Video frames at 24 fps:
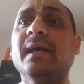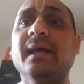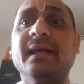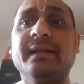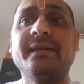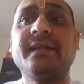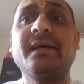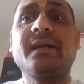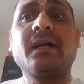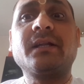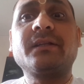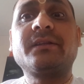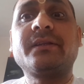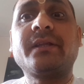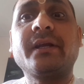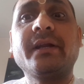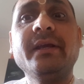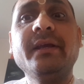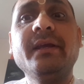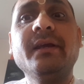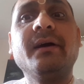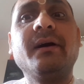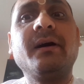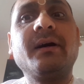there are
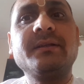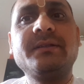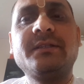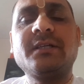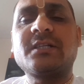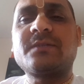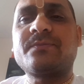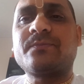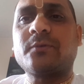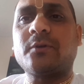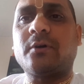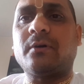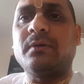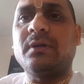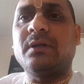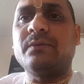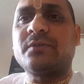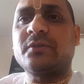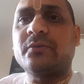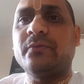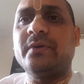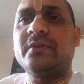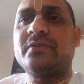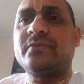three other
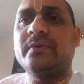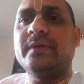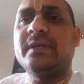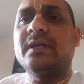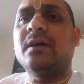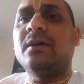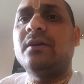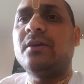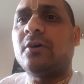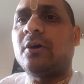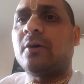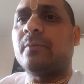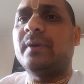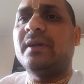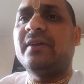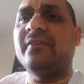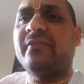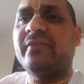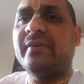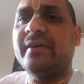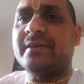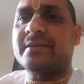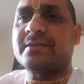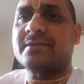problems which we normally
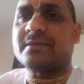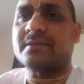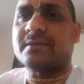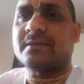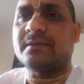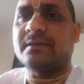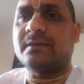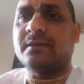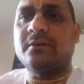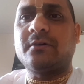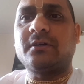face,